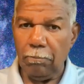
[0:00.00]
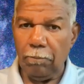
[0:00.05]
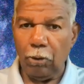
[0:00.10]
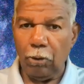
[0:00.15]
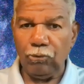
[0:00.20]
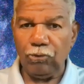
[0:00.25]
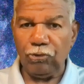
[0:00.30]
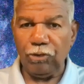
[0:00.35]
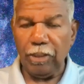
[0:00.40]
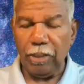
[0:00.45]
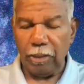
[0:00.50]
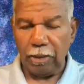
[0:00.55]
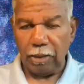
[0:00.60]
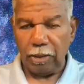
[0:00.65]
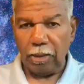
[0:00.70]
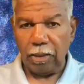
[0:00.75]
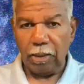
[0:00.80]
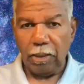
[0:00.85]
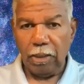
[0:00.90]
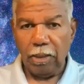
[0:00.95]
boasting,
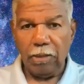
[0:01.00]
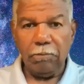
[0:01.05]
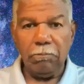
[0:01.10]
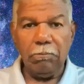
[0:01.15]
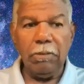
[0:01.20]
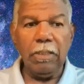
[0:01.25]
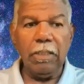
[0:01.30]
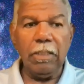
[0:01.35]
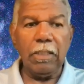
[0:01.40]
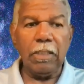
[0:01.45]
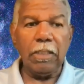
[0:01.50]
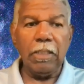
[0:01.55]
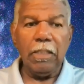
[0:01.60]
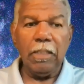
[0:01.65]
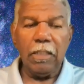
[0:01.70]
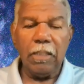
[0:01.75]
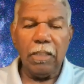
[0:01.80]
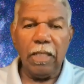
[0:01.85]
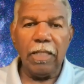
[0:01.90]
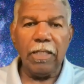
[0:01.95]
me
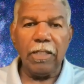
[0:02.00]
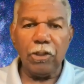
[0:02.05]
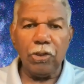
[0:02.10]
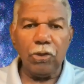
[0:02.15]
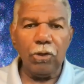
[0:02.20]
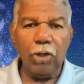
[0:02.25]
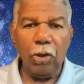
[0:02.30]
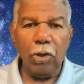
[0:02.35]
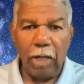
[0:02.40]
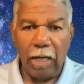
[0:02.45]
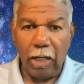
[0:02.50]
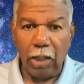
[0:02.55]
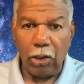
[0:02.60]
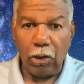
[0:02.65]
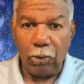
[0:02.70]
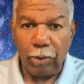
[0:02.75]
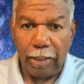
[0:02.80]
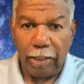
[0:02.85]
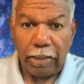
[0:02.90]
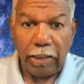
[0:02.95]
letting you know how
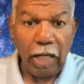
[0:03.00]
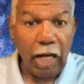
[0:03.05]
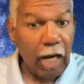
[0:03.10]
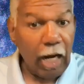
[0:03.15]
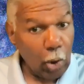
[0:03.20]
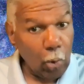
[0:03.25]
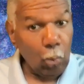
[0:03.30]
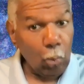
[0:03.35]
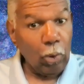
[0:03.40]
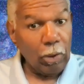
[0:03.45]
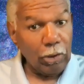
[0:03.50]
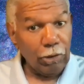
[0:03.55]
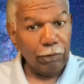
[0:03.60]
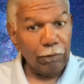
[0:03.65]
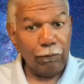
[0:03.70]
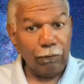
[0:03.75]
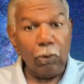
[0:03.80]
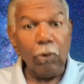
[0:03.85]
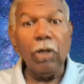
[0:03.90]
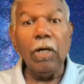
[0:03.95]
great, how
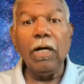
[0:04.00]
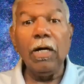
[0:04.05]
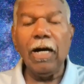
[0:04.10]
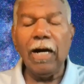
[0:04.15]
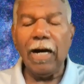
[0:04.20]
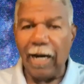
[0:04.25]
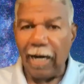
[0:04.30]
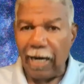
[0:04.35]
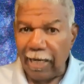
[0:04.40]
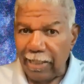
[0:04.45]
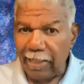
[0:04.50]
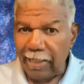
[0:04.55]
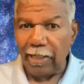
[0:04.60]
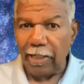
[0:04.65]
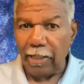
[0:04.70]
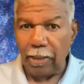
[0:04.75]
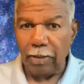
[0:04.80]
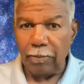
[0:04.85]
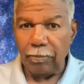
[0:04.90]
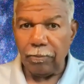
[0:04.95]
wonderful I
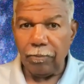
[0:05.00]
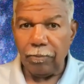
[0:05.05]
am.